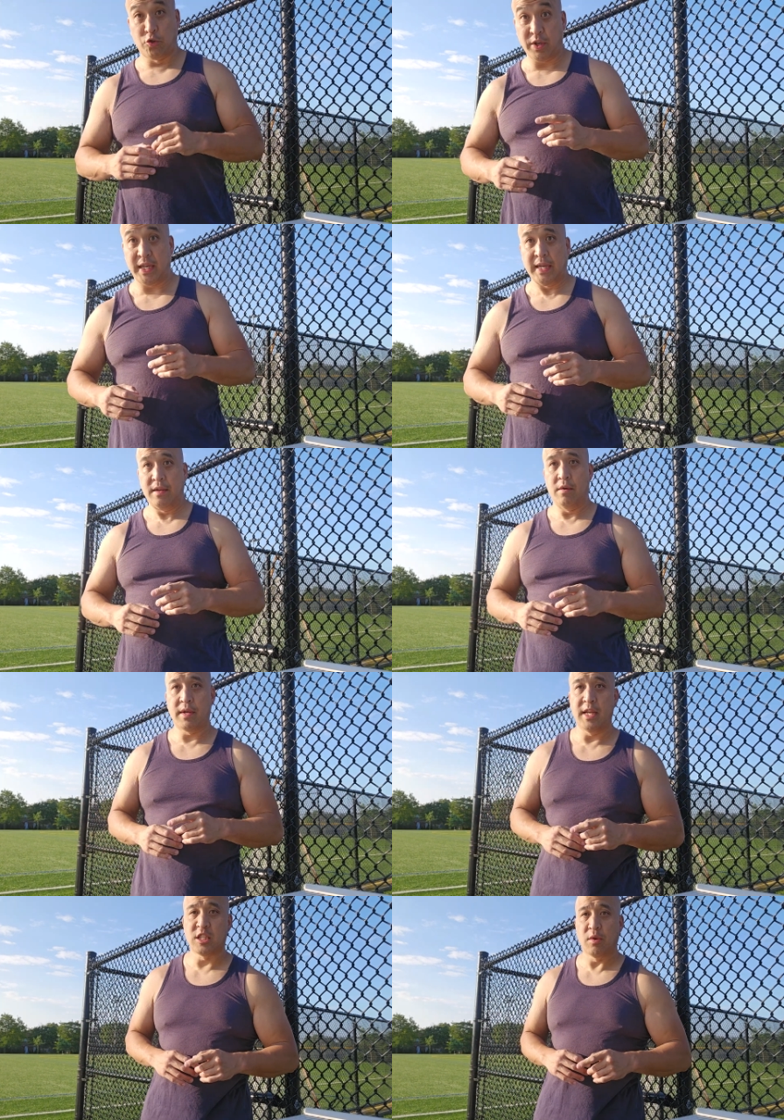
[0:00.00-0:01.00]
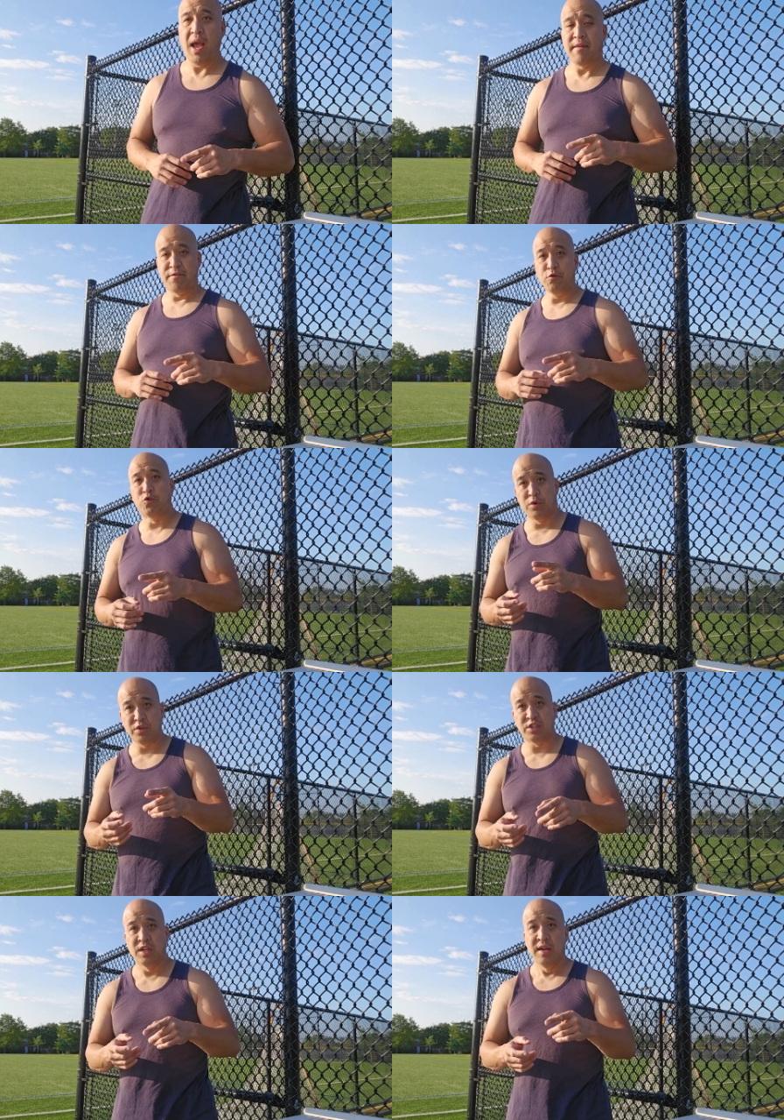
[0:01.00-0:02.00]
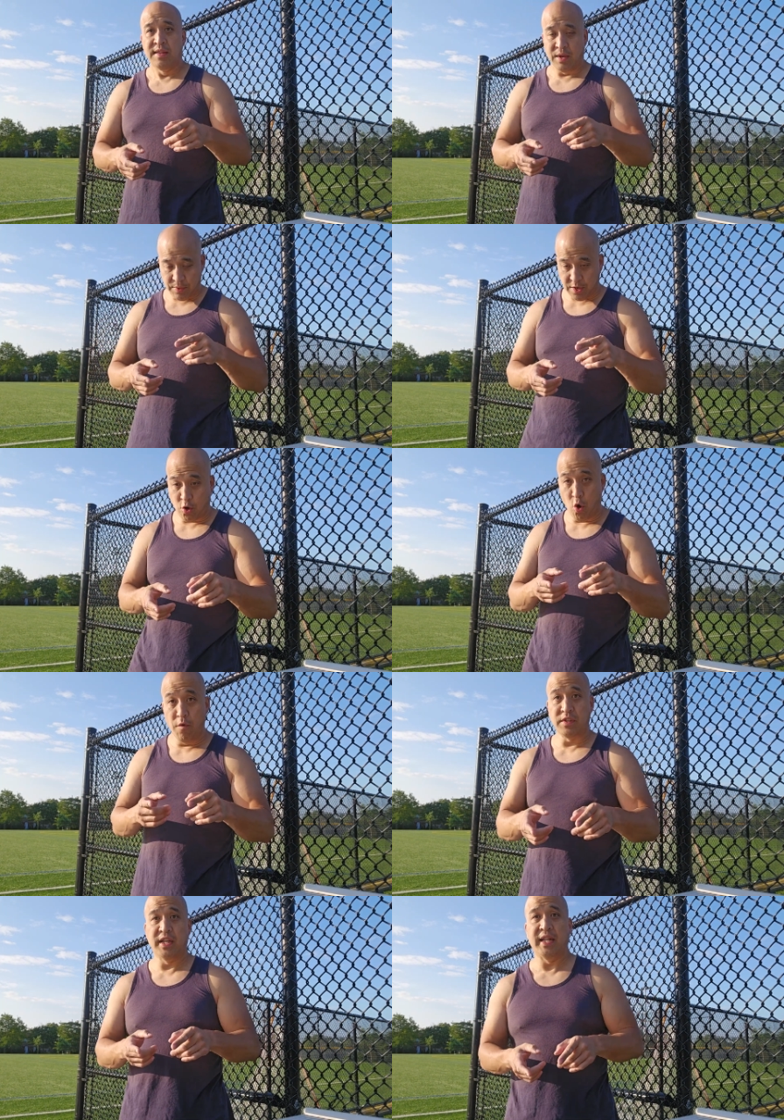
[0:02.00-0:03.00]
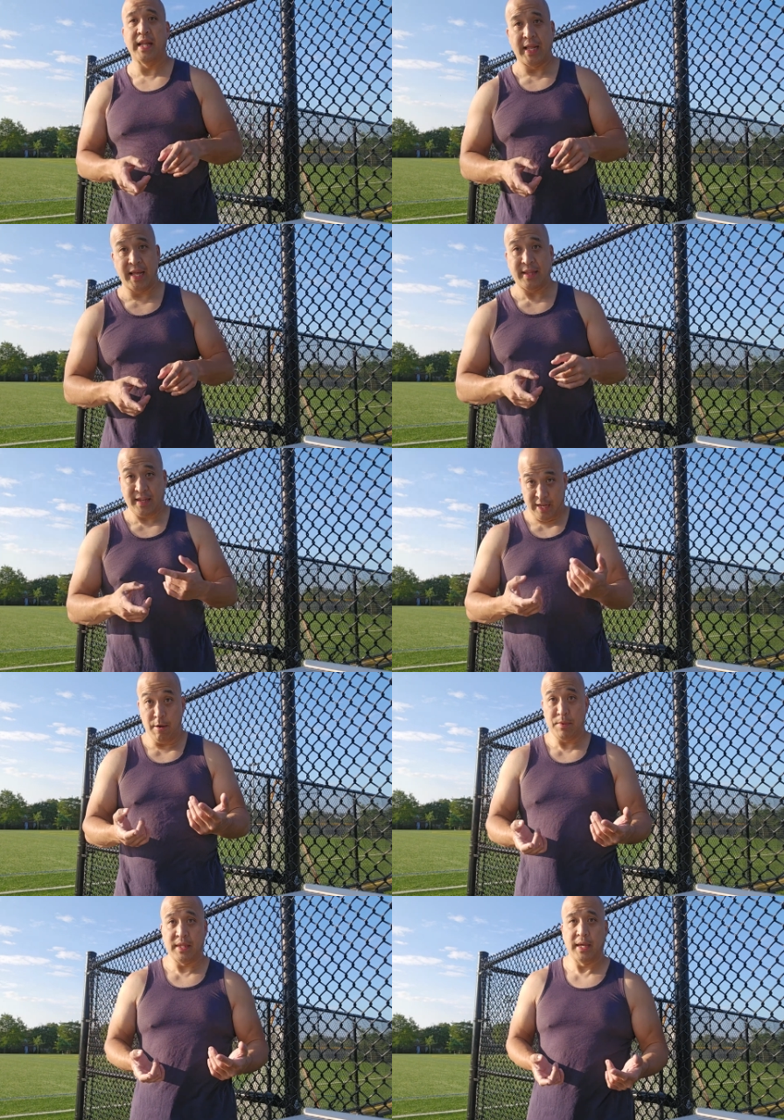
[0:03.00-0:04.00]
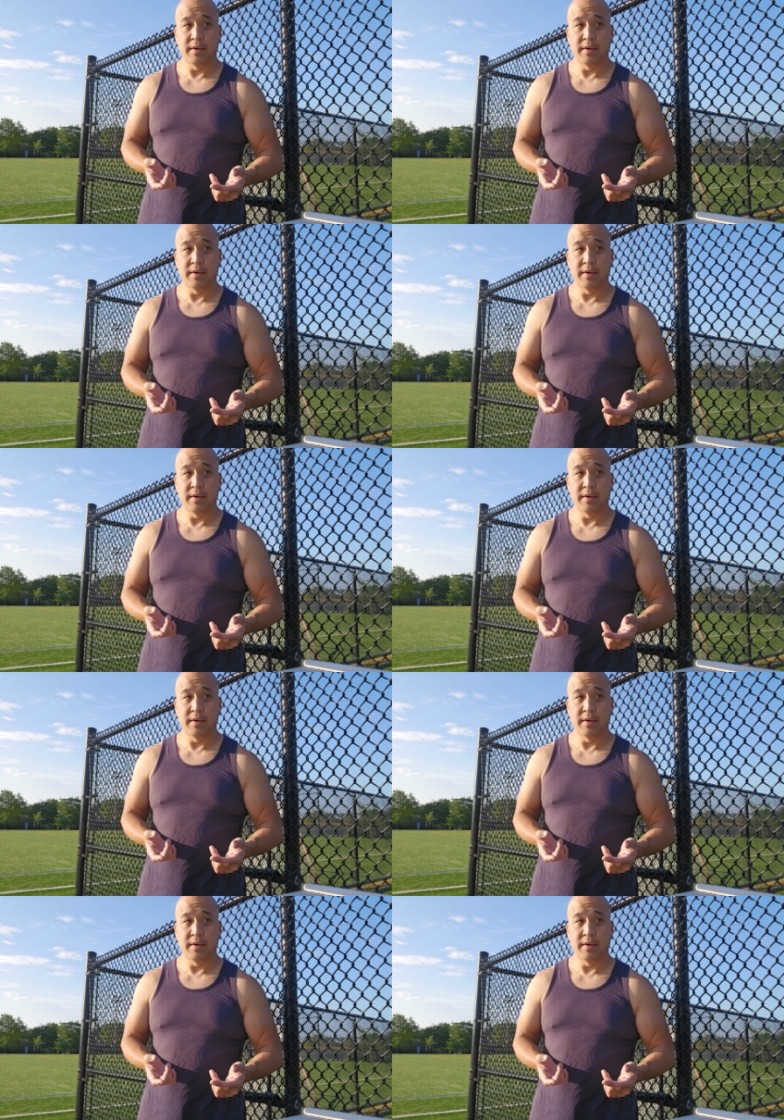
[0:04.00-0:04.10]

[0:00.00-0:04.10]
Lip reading: tricky. Okay, so I have a few drills that we can go over today that can help with that.